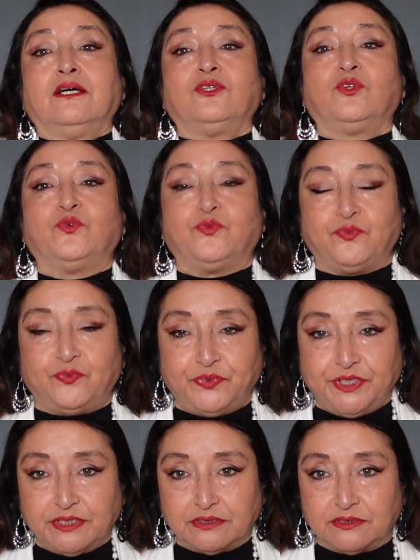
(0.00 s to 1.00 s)
to
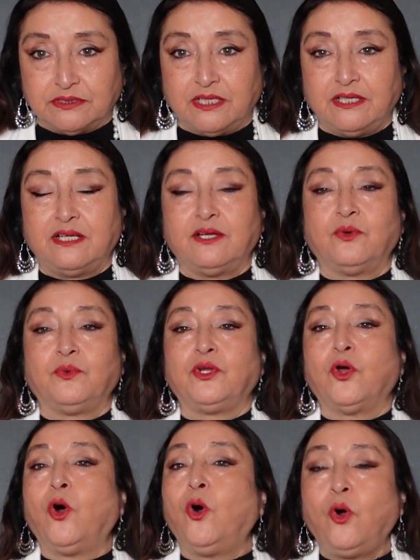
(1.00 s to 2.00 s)
feel
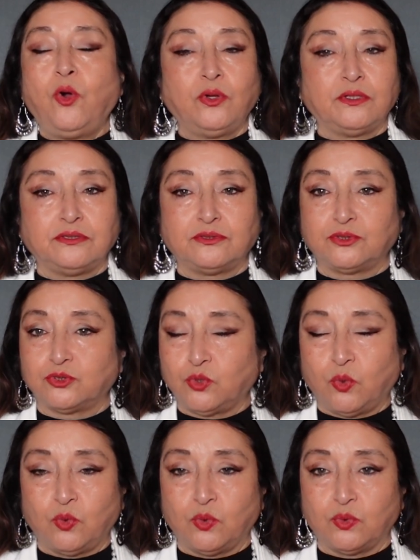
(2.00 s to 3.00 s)
with all your
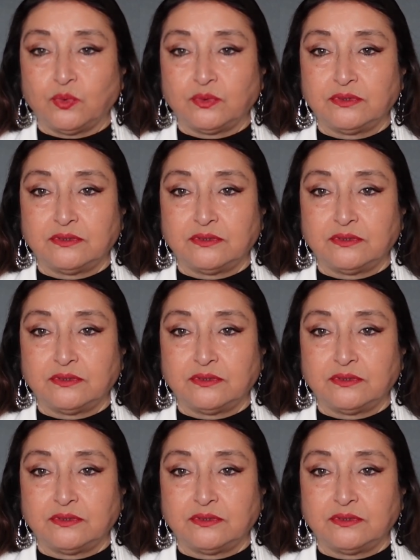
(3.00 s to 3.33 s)
soul